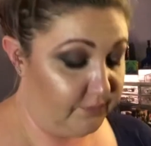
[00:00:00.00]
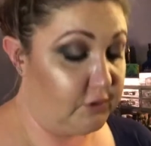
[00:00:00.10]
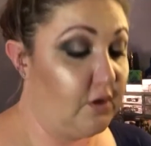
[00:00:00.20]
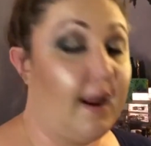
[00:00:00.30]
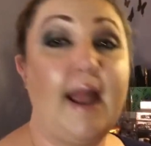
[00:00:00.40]

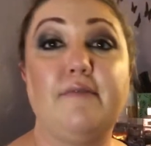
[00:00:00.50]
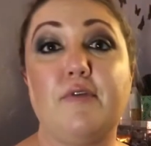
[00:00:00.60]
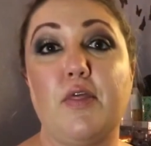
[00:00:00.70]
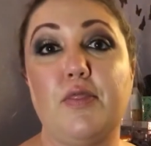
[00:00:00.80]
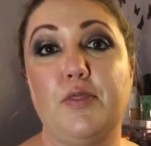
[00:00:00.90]
So I have
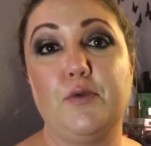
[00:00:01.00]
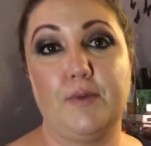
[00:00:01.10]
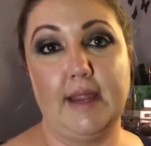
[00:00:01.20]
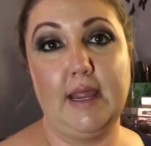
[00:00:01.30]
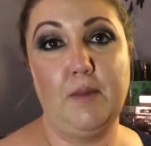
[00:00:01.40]

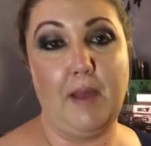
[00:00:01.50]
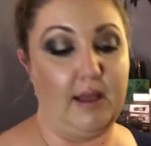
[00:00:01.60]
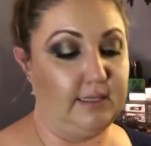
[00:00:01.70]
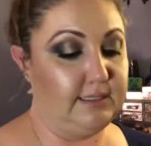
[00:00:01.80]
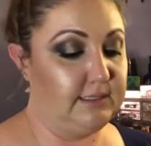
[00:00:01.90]
3
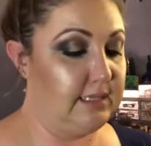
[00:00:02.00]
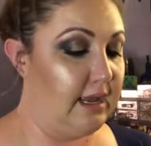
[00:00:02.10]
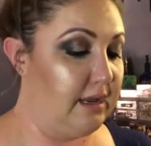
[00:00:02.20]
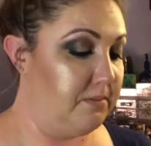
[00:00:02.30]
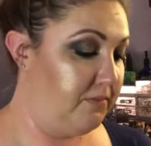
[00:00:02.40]
palettes
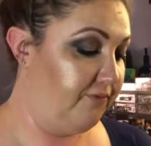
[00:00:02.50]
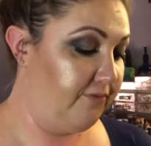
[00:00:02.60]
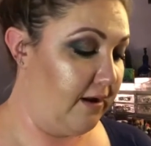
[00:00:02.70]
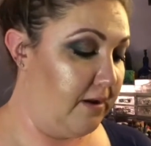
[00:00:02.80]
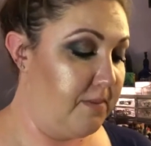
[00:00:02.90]

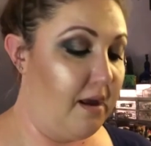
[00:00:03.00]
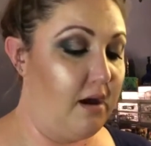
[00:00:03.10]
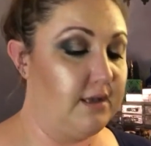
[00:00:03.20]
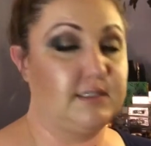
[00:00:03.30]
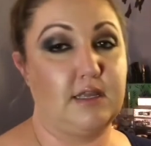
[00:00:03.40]
from
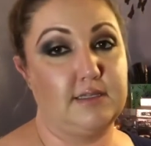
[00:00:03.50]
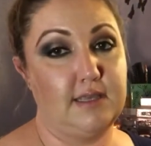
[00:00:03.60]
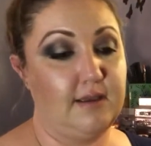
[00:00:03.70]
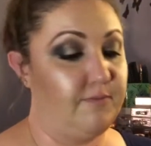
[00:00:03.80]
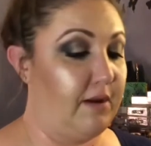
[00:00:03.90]

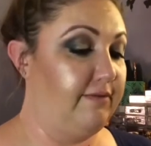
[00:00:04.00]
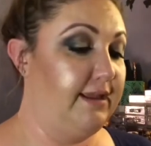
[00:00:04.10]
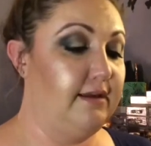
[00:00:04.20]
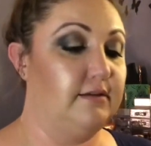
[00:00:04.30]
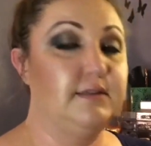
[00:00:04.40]
Anastasia
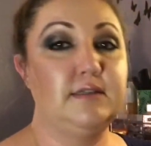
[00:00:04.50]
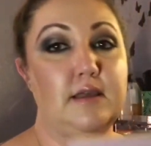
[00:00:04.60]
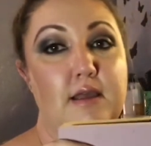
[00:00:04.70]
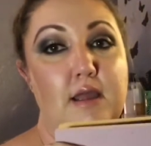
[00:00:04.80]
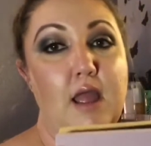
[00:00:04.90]
Beverly Hills.
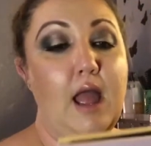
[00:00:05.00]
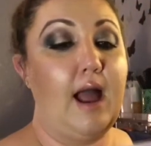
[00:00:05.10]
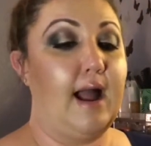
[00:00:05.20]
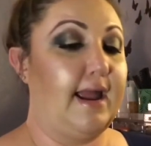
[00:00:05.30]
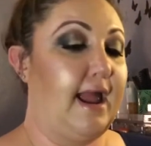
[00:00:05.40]

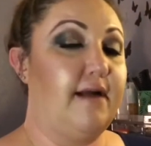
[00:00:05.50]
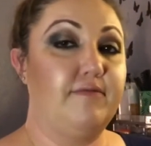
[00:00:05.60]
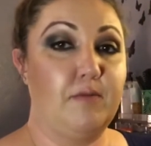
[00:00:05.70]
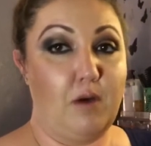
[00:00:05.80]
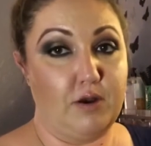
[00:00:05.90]
I
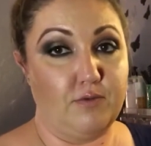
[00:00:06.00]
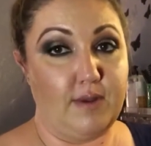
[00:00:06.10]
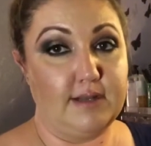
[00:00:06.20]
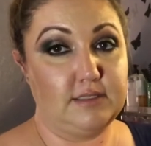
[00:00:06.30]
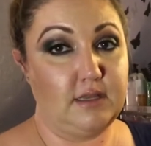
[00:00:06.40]
have the Modern
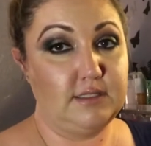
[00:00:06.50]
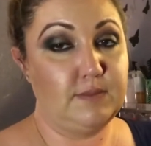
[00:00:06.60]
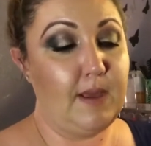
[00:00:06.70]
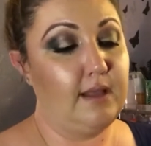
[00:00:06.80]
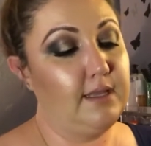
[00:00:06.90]
Renaissance
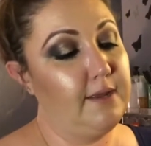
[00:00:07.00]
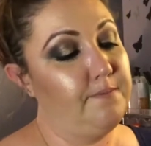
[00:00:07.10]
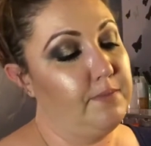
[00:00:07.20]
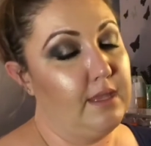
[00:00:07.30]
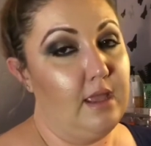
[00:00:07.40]

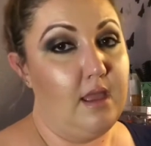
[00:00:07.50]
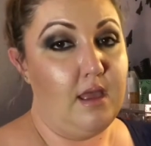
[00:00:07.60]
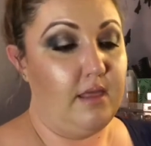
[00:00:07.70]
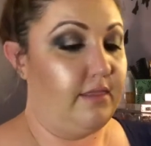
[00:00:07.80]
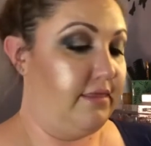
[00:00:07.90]
palette,
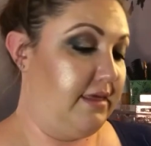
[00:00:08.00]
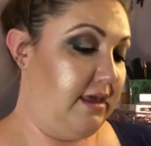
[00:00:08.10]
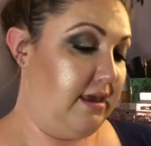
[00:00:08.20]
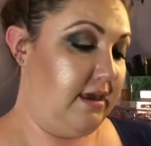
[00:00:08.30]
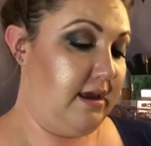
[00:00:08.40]

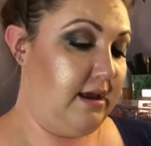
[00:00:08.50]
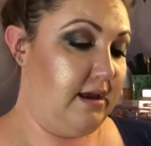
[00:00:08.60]
the